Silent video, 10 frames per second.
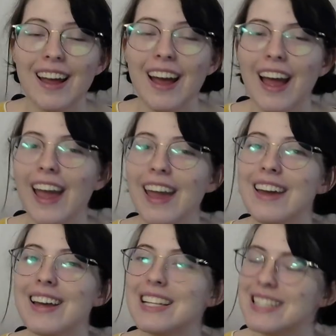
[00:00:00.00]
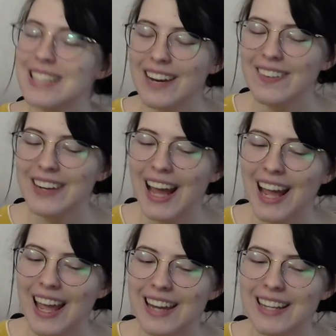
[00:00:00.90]
Hey, it's Santa
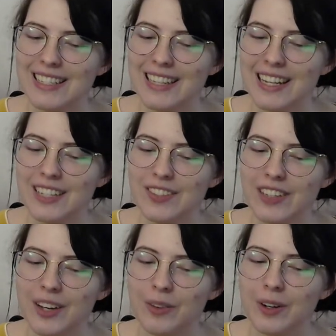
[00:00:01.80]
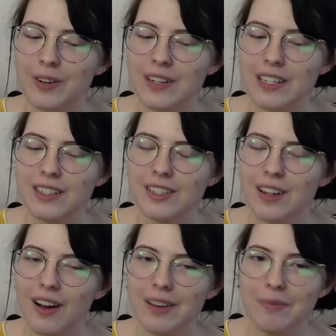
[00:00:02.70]
Renee, and in today's video we're going to
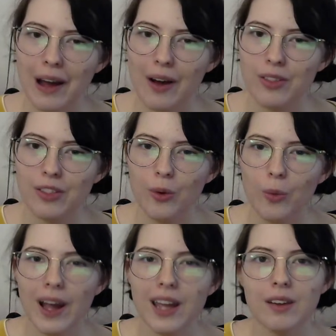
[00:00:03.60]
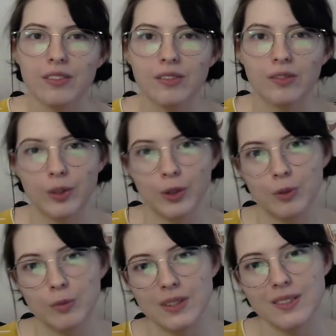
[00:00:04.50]
talk about the white
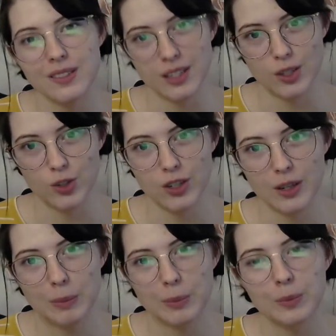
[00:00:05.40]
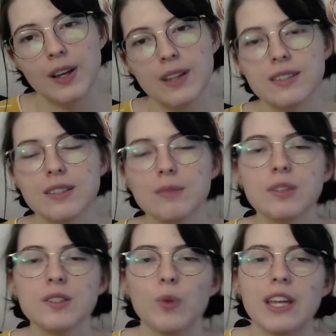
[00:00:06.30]
room syndrome. The
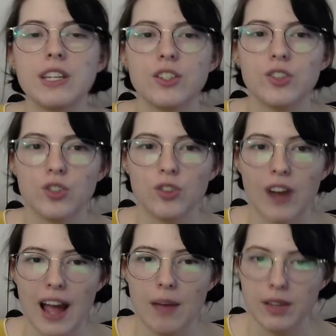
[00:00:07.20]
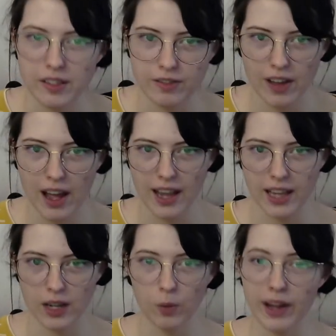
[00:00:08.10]
simplest way to describe and
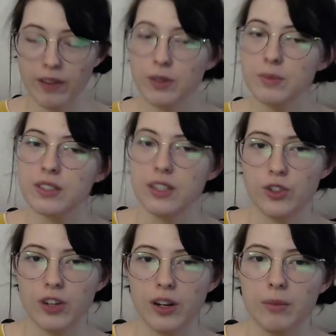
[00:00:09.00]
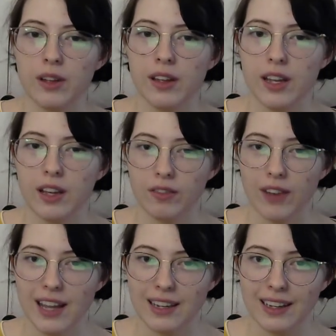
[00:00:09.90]
define white room syndrome in
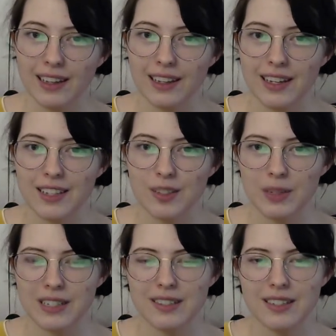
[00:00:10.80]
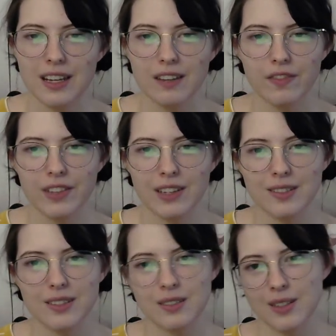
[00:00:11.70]
writing is when a scene
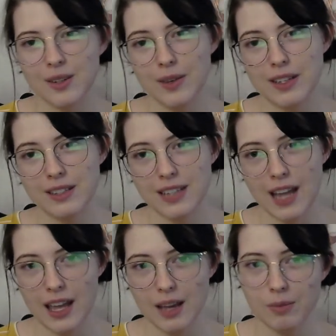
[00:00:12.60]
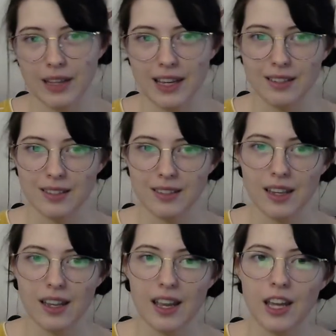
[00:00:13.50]
feels as though it's taking place
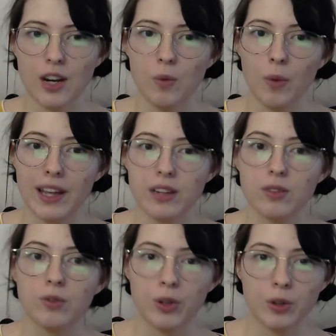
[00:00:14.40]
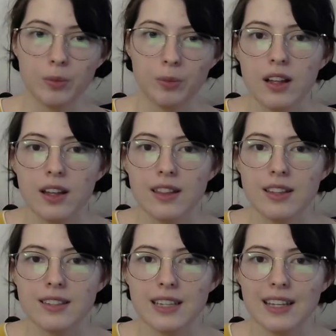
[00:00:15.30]
in a white room. The
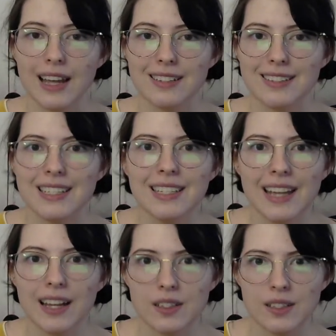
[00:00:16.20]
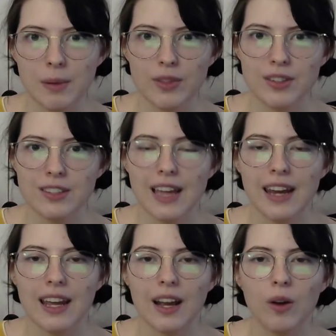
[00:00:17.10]
scene lacks details about the
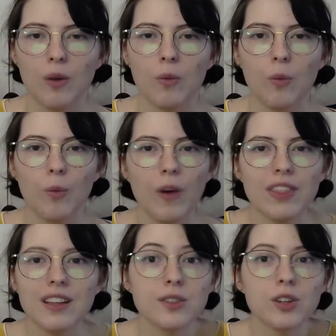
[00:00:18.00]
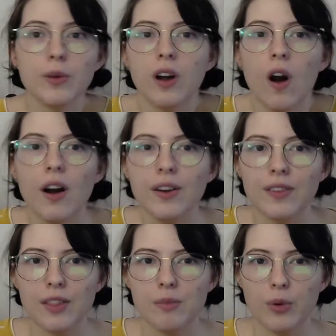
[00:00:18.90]
setting, what things are going on
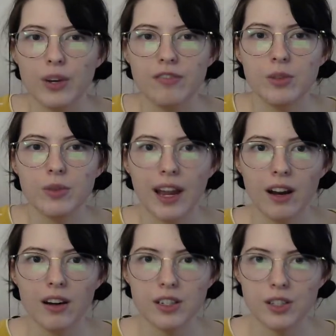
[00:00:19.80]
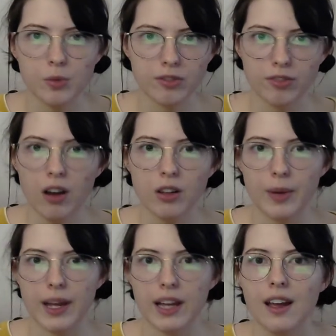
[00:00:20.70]
around the point of view character we're
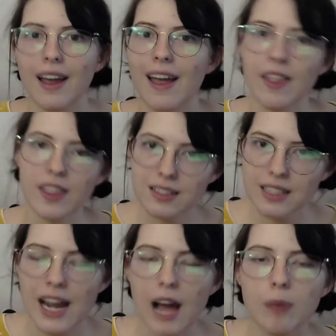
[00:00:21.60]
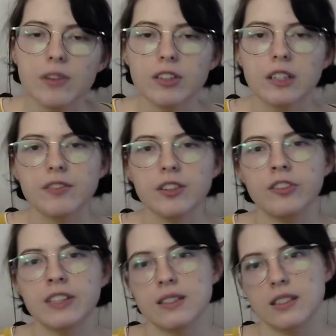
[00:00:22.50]
following. And this can happen for a few
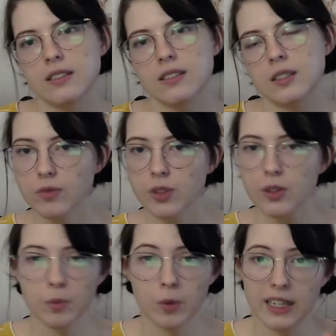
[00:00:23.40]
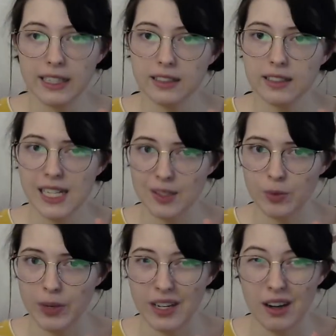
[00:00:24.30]
reasons. One is
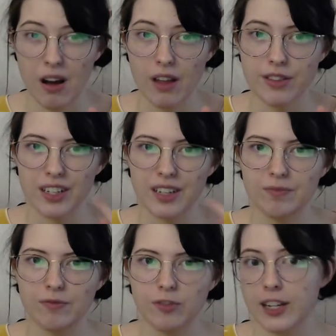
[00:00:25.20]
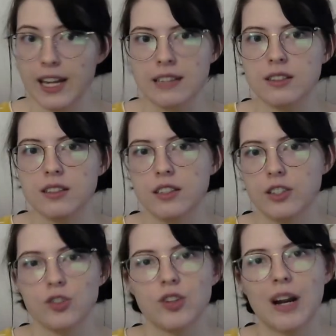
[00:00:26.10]
when an author forgets to
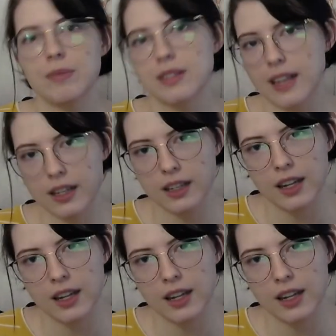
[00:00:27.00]
describe the setting.